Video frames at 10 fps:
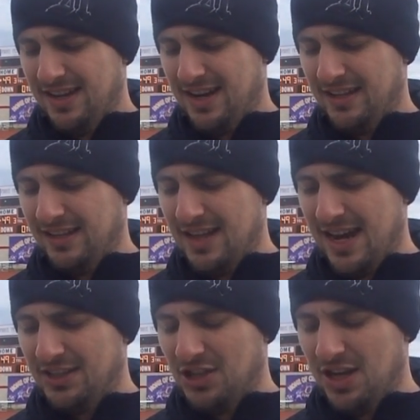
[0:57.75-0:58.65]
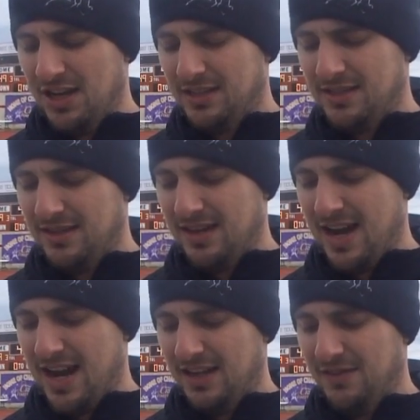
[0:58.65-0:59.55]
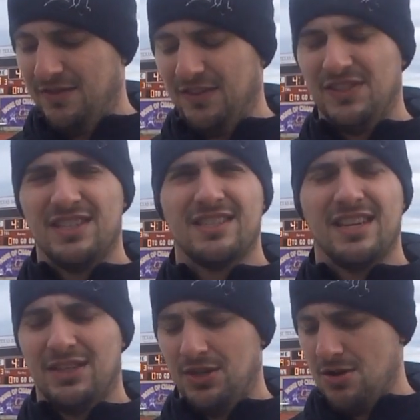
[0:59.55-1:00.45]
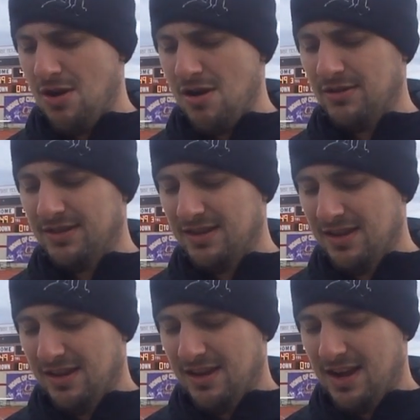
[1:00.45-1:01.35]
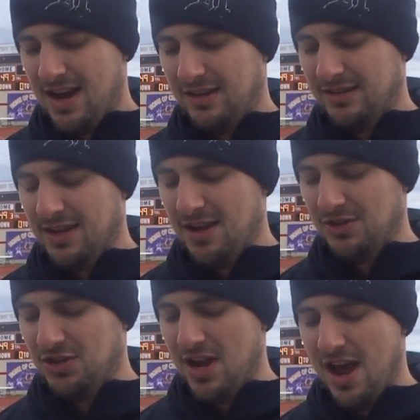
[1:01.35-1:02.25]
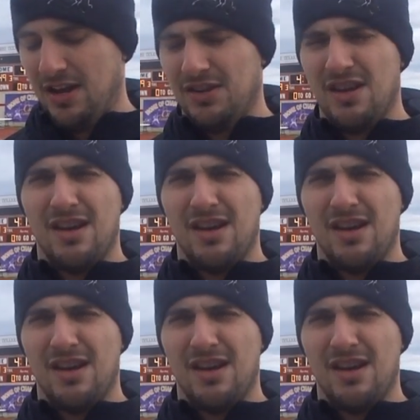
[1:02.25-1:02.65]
And Elijah Hudson added 56 yards and a touchdown.